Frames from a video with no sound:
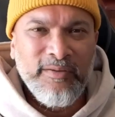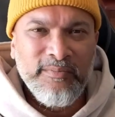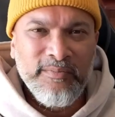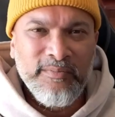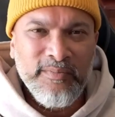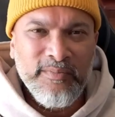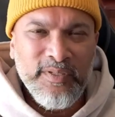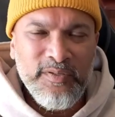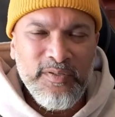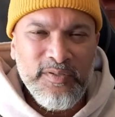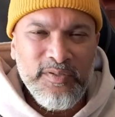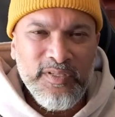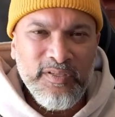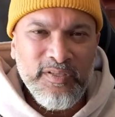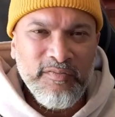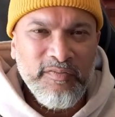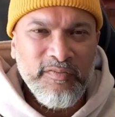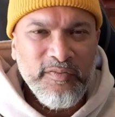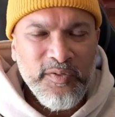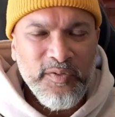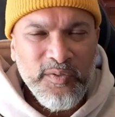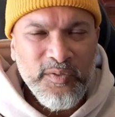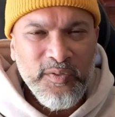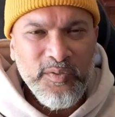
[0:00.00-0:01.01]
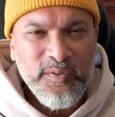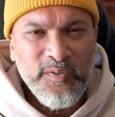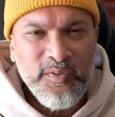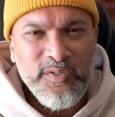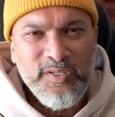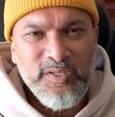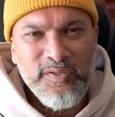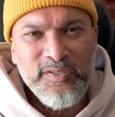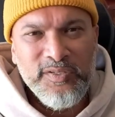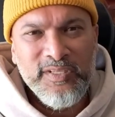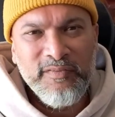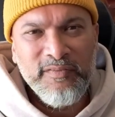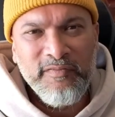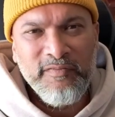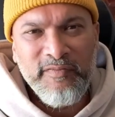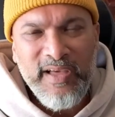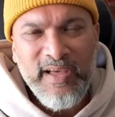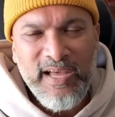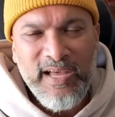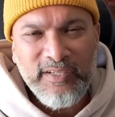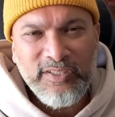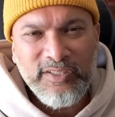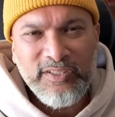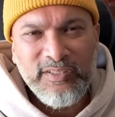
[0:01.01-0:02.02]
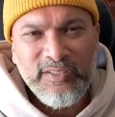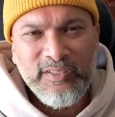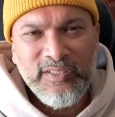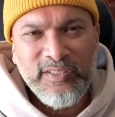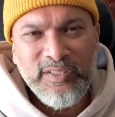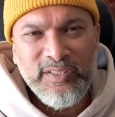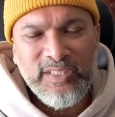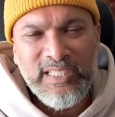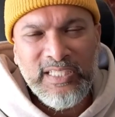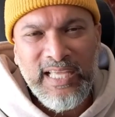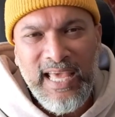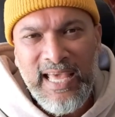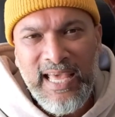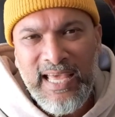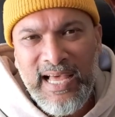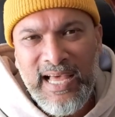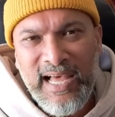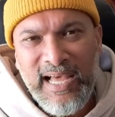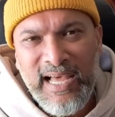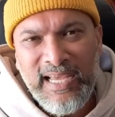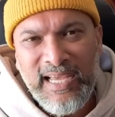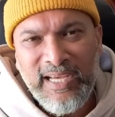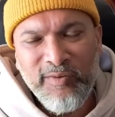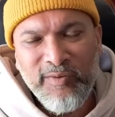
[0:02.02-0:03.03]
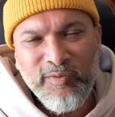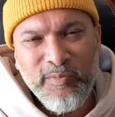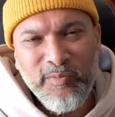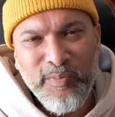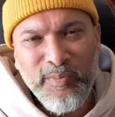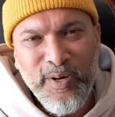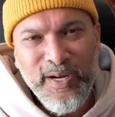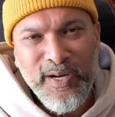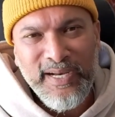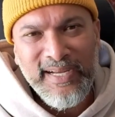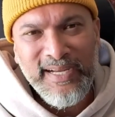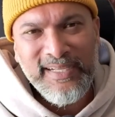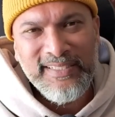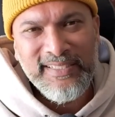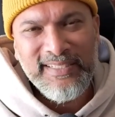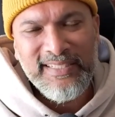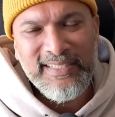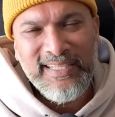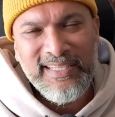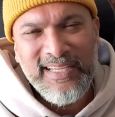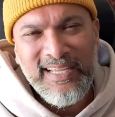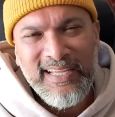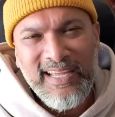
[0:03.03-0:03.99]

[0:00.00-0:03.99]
using food, using fashion, using AI and robotics.